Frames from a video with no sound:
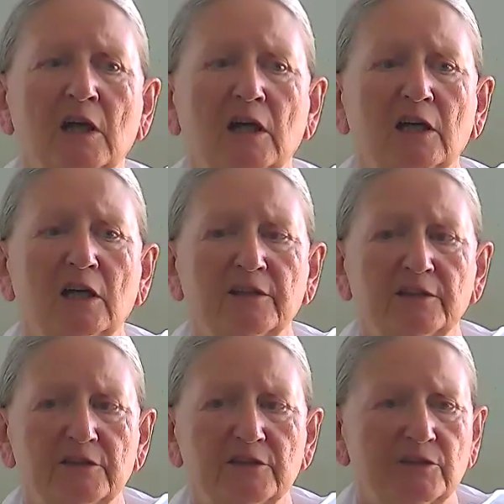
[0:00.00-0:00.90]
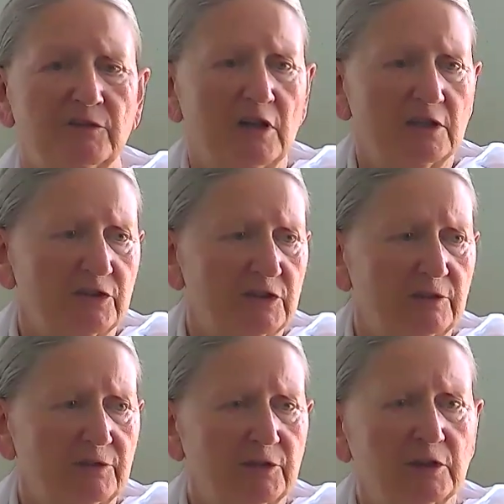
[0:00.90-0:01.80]
there is a vast
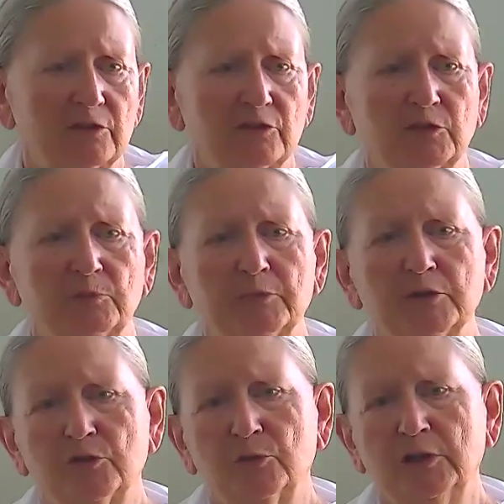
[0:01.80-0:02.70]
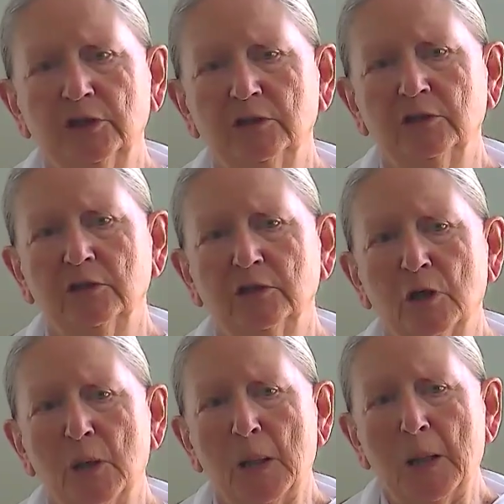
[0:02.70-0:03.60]
difference between
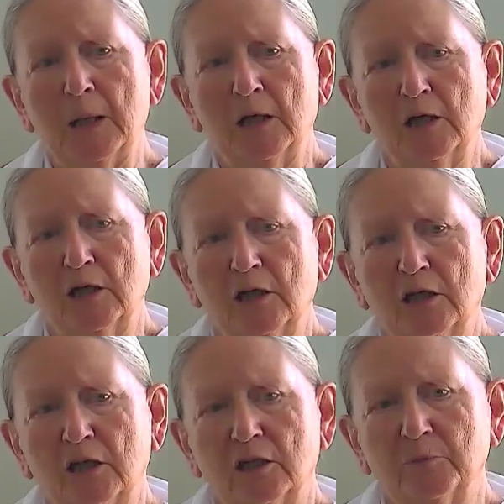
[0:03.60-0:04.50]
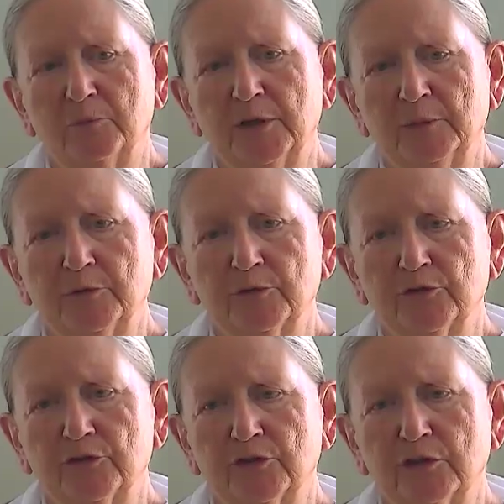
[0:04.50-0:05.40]

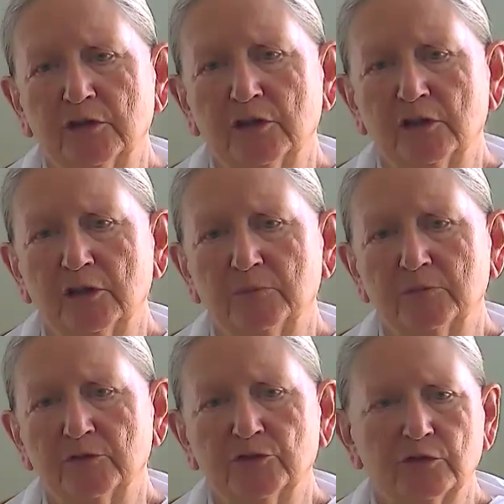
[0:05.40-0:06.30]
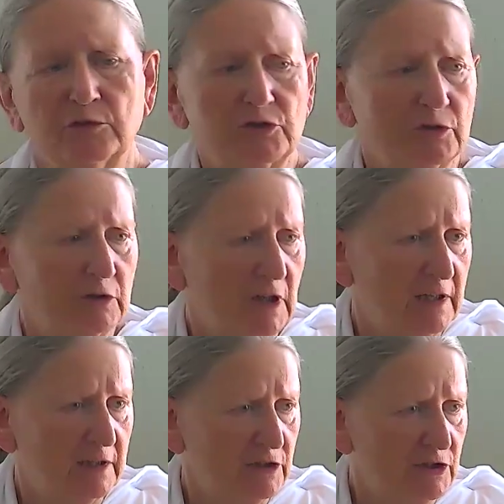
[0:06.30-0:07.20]
people's social
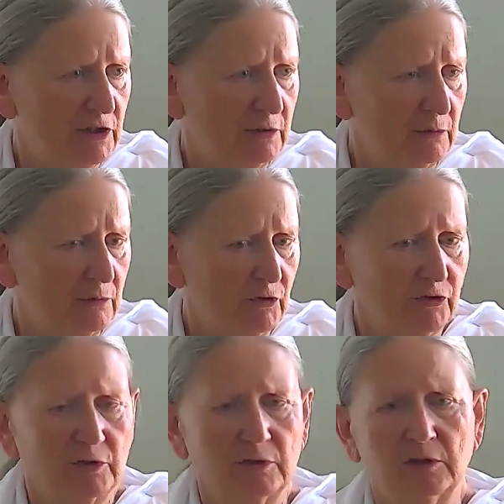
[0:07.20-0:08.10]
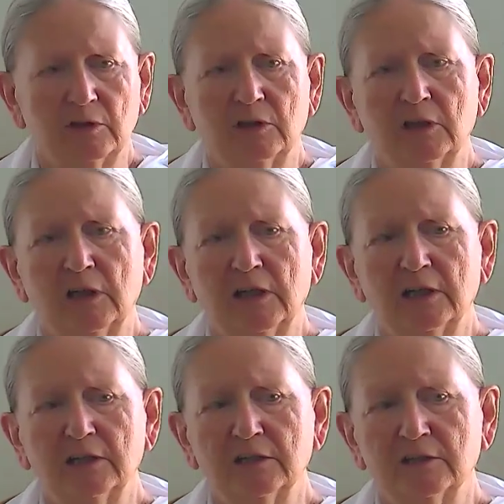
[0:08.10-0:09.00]
attitudes
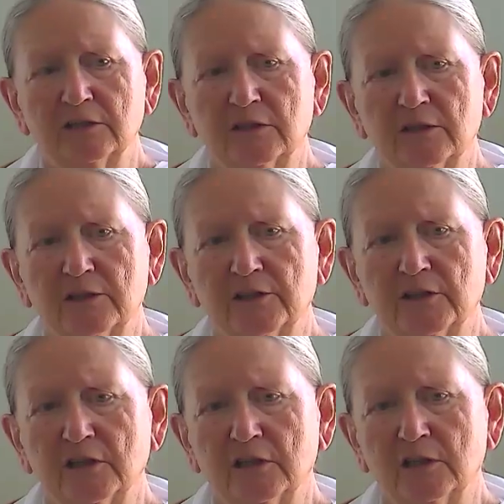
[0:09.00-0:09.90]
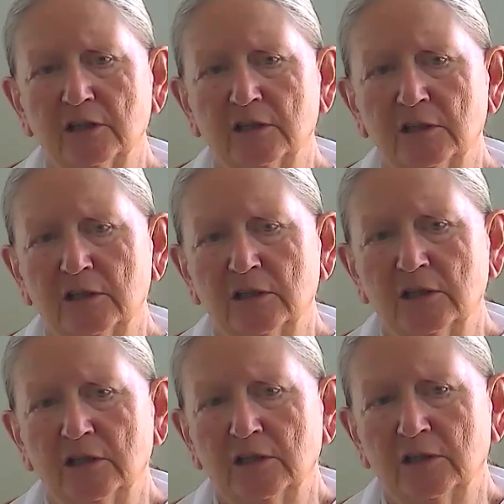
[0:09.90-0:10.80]
and the
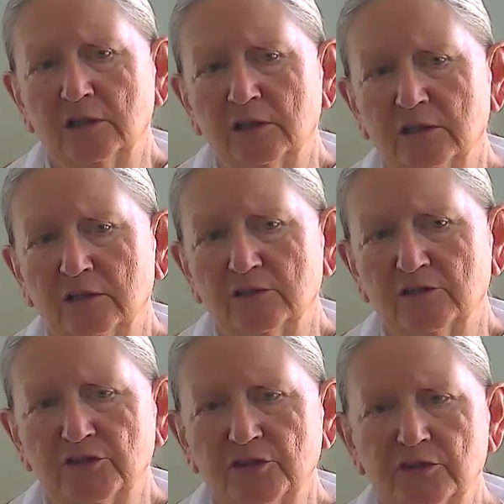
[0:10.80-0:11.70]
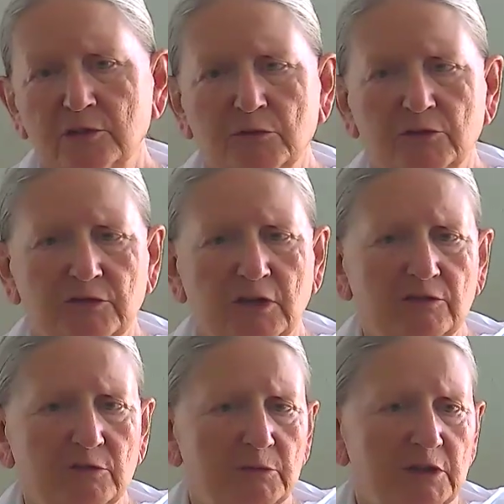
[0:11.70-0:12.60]
system of
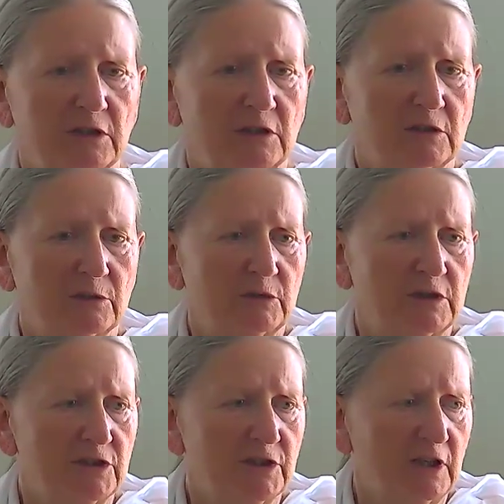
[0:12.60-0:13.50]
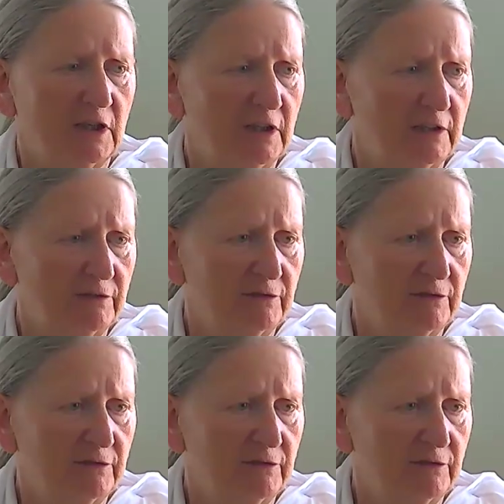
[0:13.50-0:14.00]
government under which they live.